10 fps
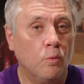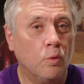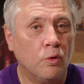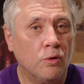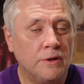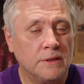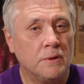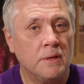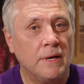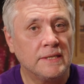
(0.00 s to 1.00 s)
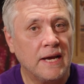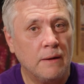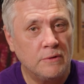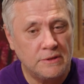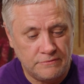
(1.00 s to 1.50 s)
award as one of the best
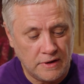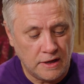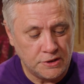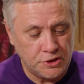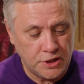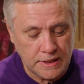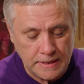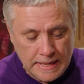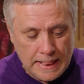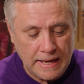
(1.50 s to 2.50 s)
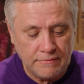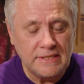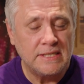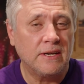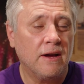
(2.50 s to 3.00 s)
cameras of last year, and
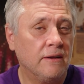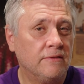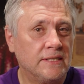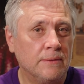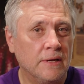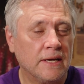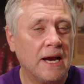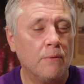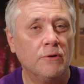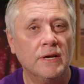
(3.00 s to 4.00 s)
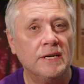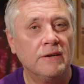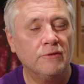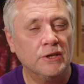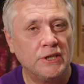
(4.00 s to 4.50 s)
this is kind of the similar camera in a
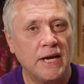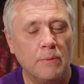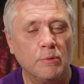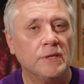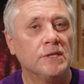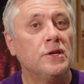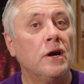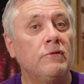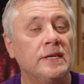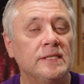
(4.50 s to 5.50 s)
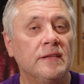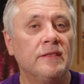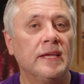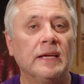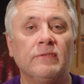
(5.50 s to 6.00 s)
different shape. So there's no reason to
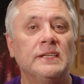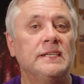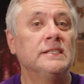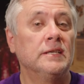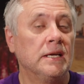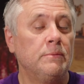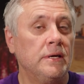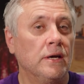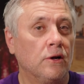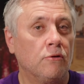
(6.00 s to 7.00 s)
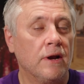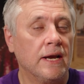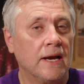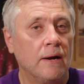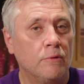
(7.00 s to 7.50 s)
think this isn't going to be a
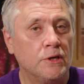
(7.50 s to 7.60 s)
great camera